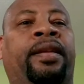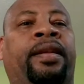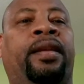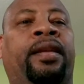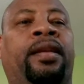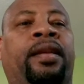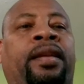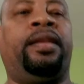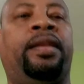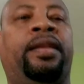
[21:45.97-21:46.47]

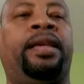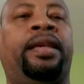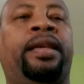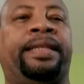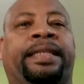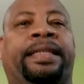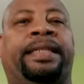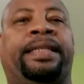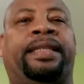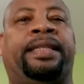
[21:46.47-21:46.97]

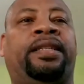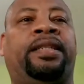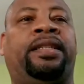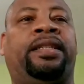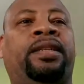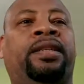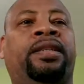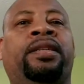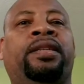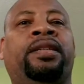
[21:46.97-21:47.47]
Yes.
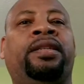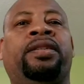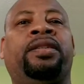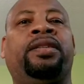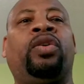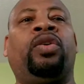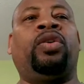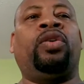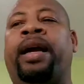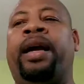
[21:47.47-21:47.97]
So
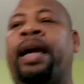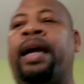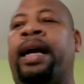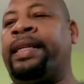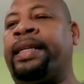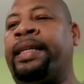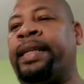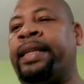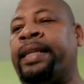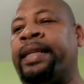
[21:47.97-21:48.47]
we are at
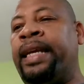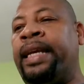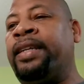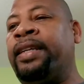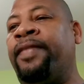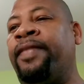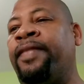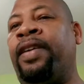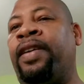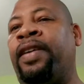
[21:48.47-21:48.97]
that
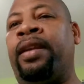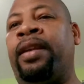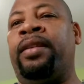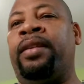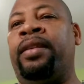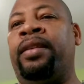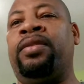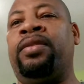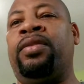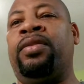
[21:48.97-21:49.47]
interval
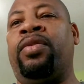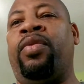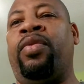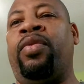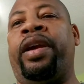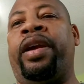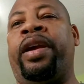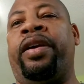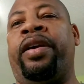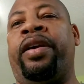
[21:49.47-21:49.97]

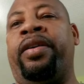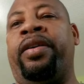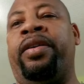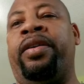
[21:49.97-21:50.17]
where,